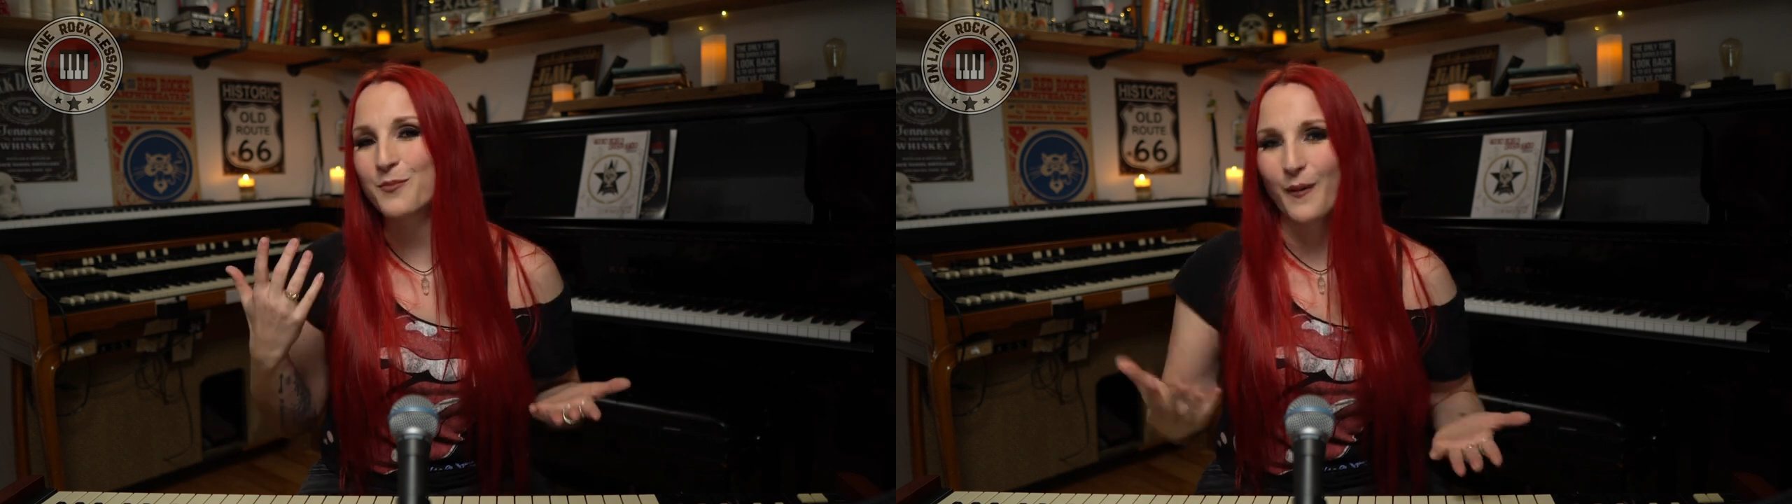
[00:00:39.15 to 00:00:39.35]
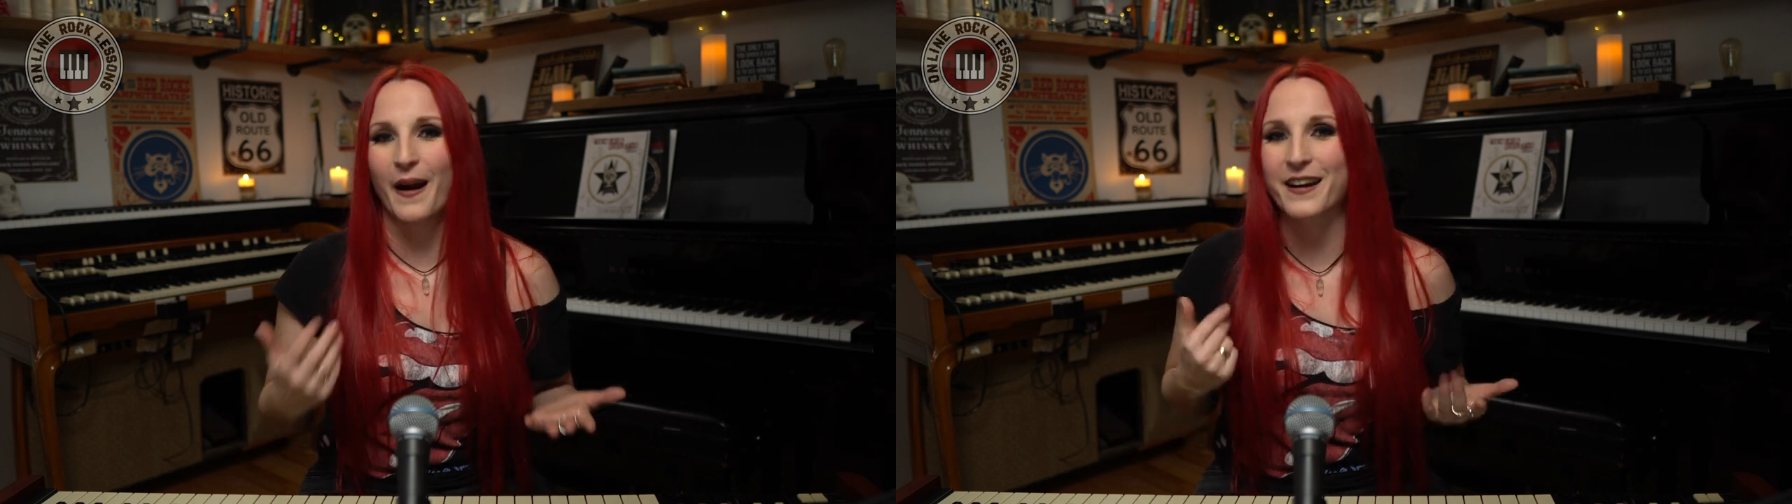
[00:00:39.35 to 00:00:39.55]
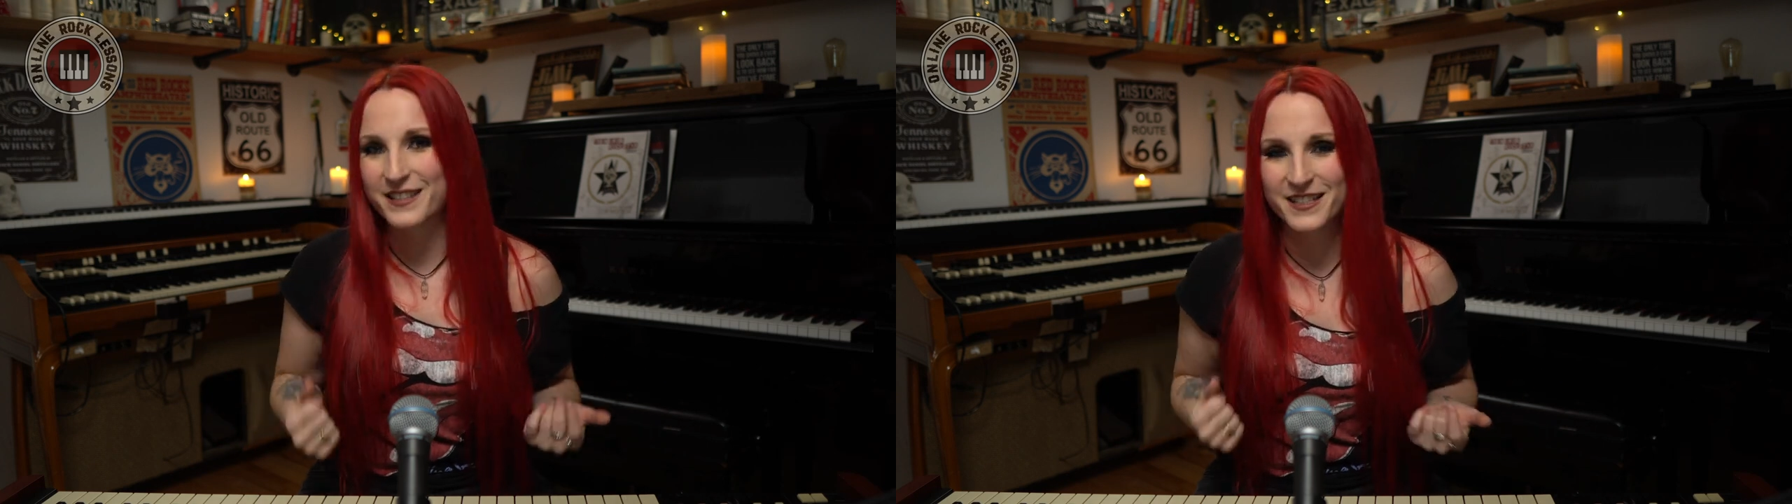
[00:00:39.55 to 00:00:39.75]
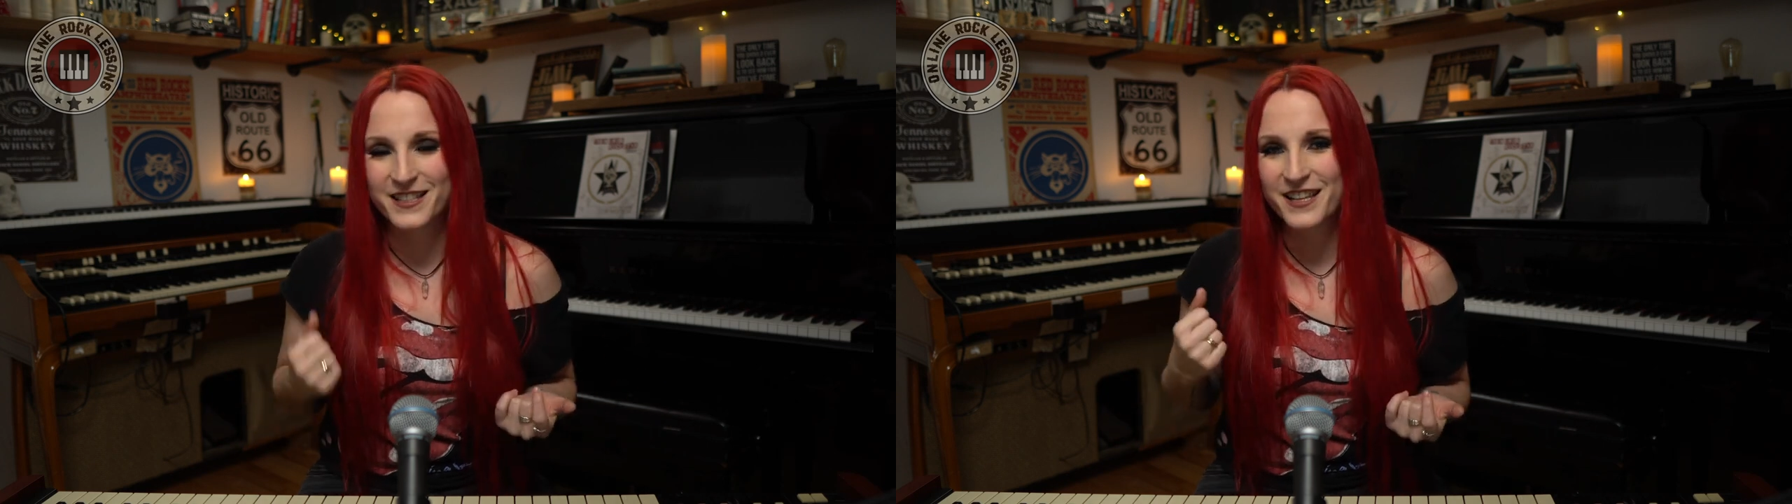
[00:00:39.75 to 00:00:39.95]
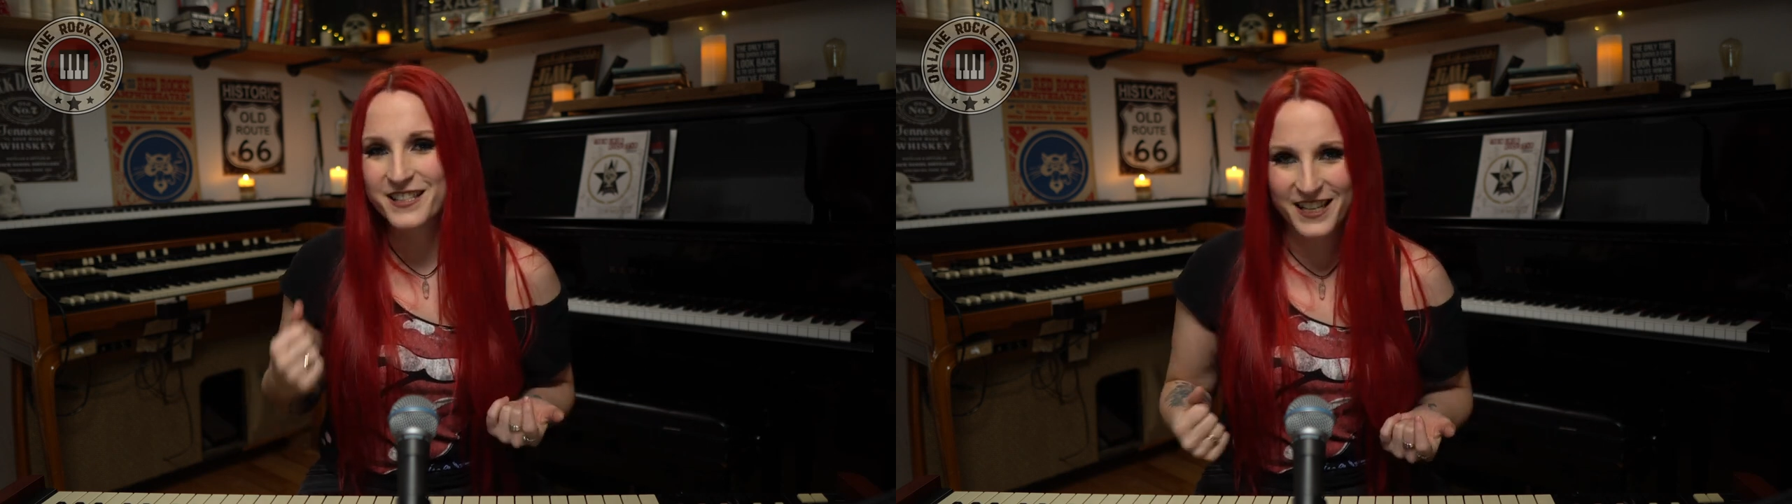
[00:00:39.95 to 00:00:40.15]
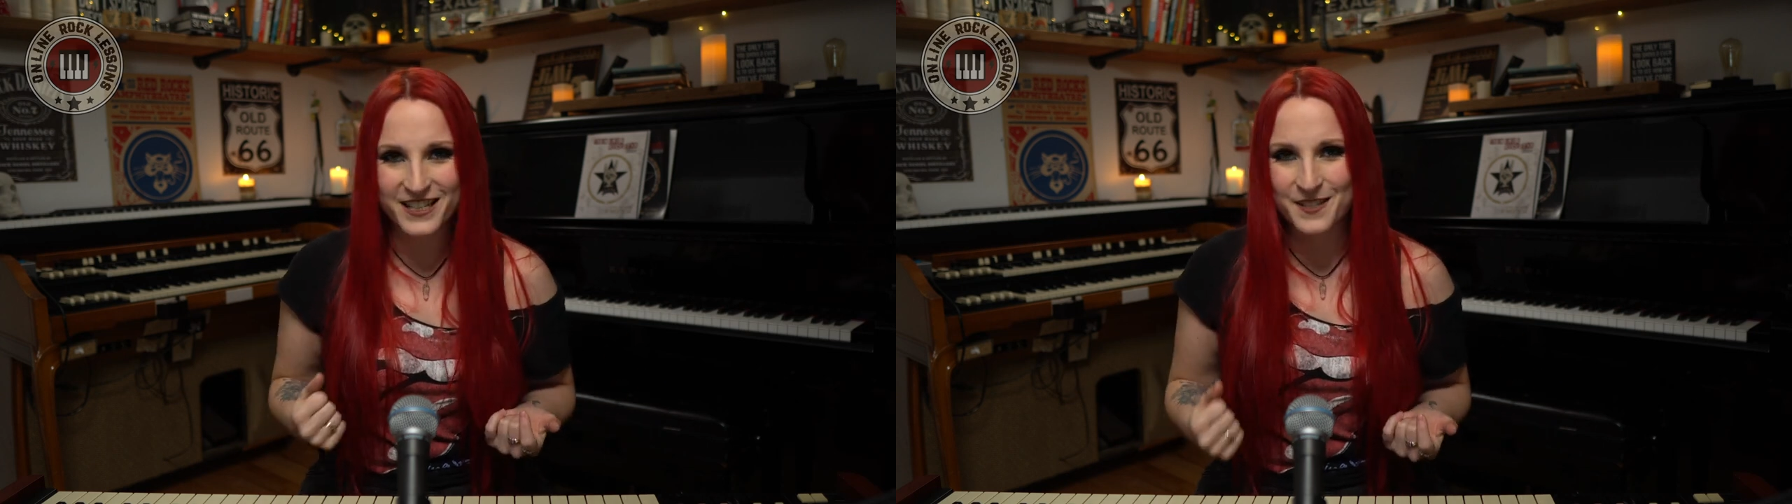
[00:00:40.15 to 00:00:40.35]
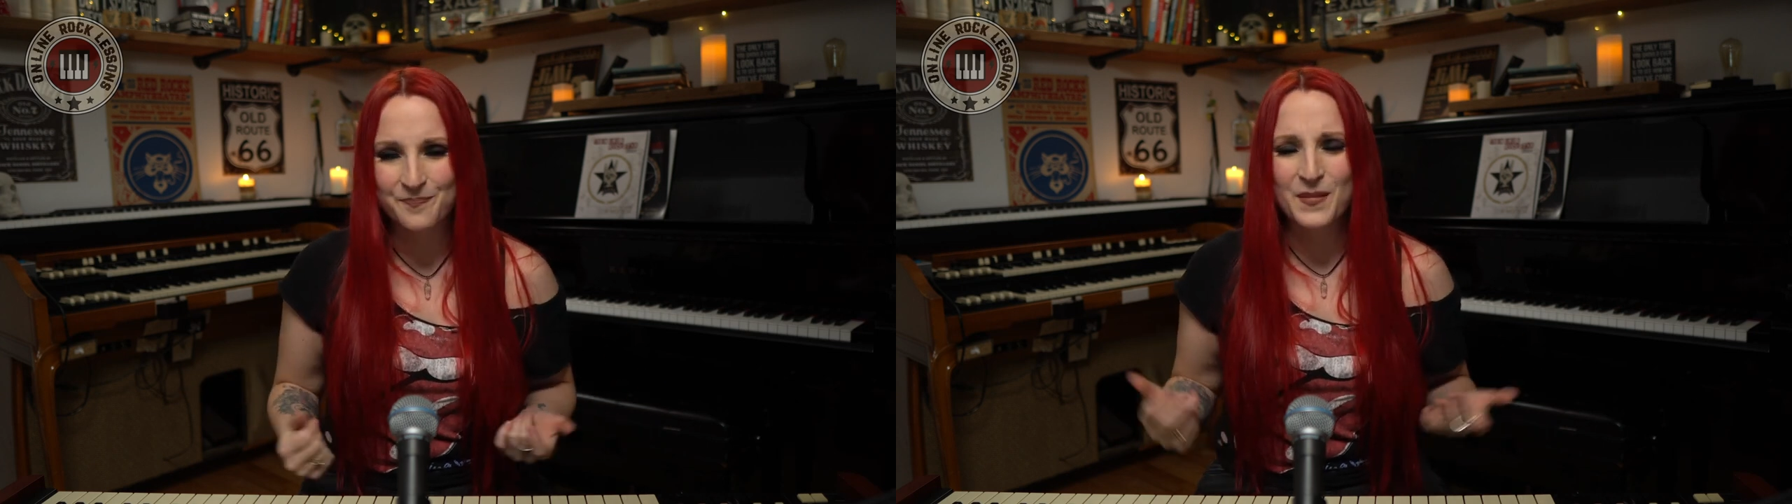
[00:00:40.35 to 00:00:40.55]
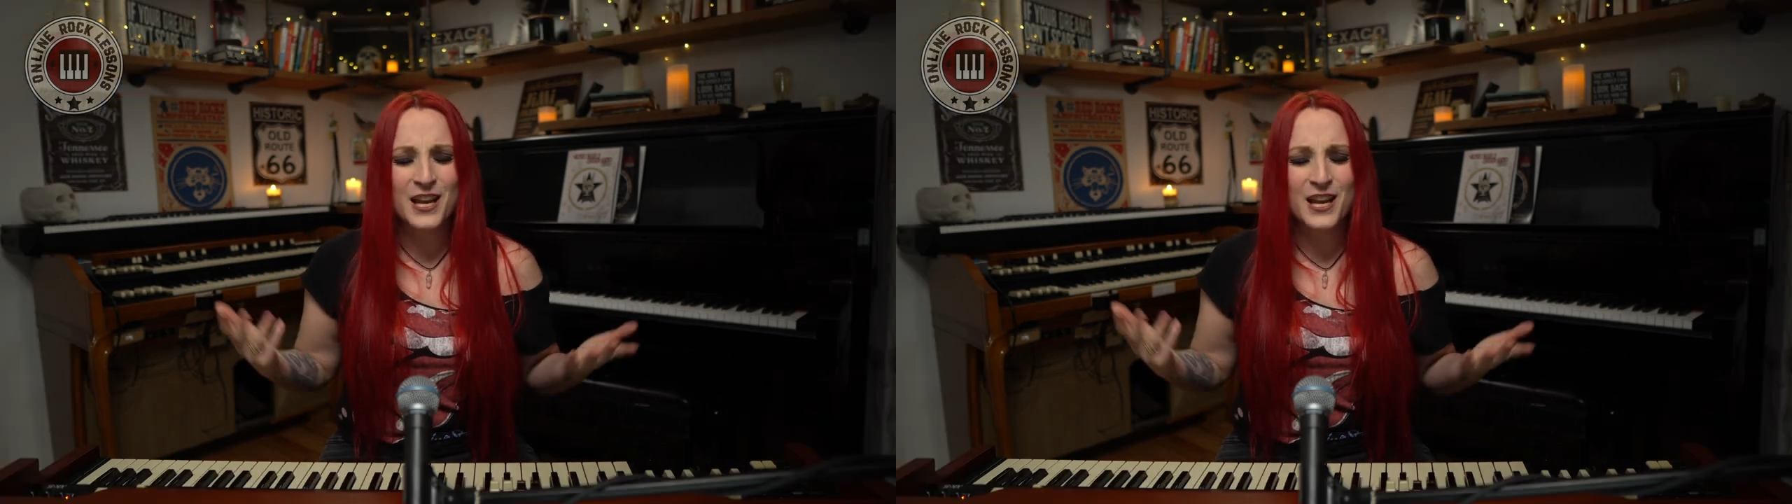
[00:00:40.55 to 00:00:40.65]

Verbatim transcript: practice this.